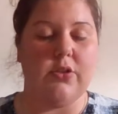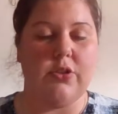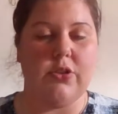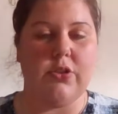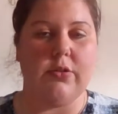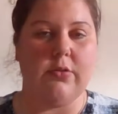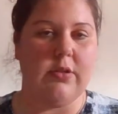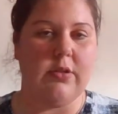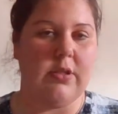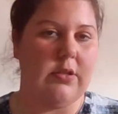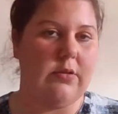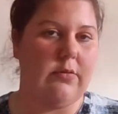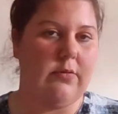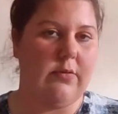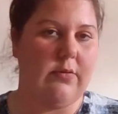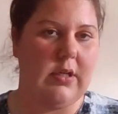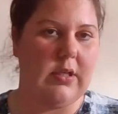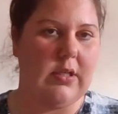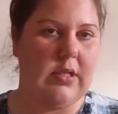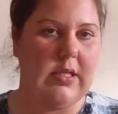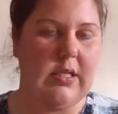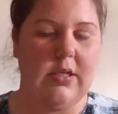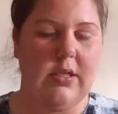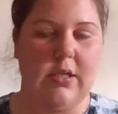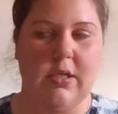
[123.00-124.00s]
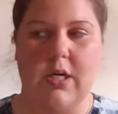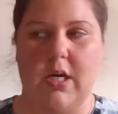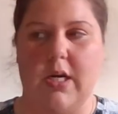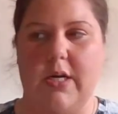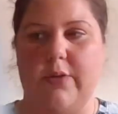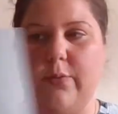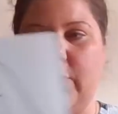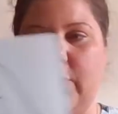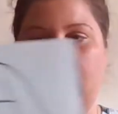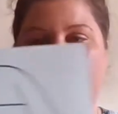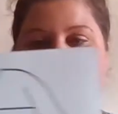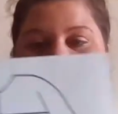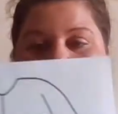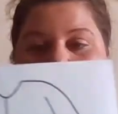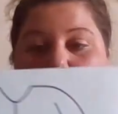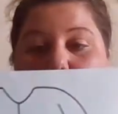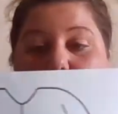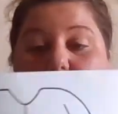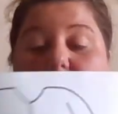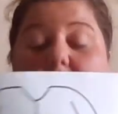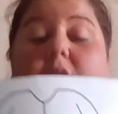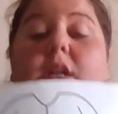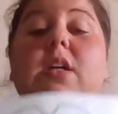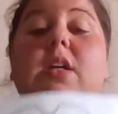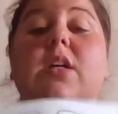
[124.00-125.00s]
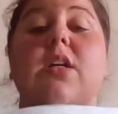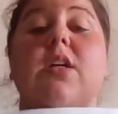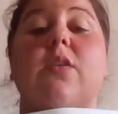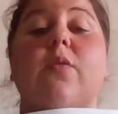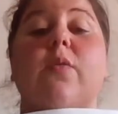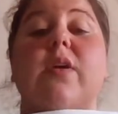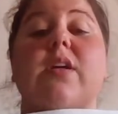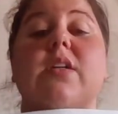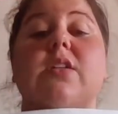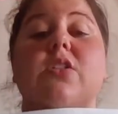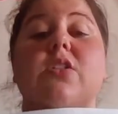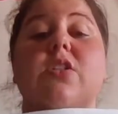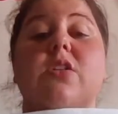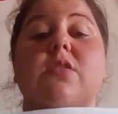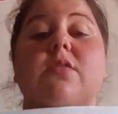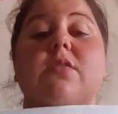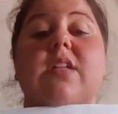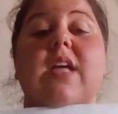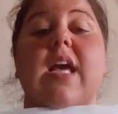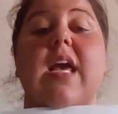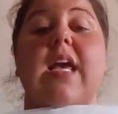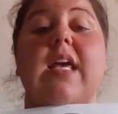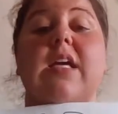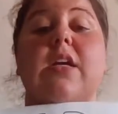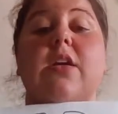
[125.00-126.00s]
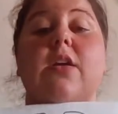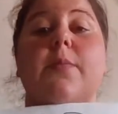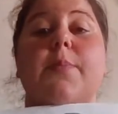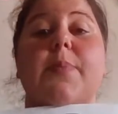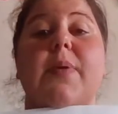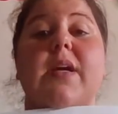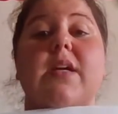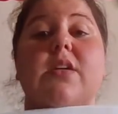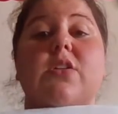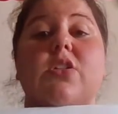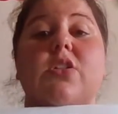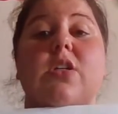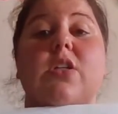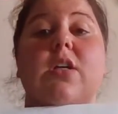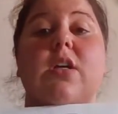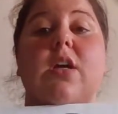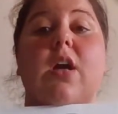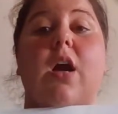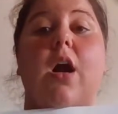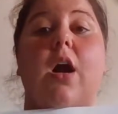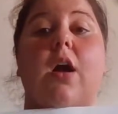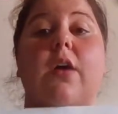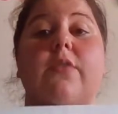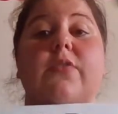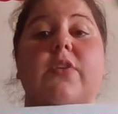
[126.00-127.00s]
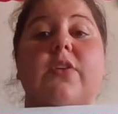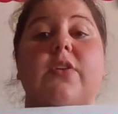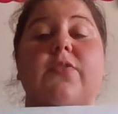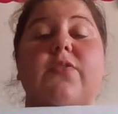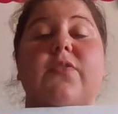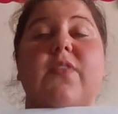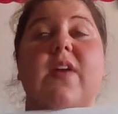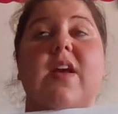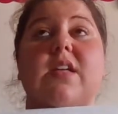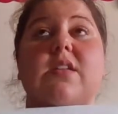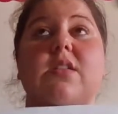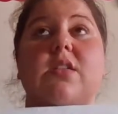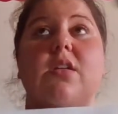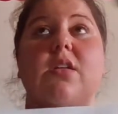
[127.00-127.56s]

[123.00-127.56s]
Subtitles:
show you a kindergarten one. But you're going to take your picture of your face.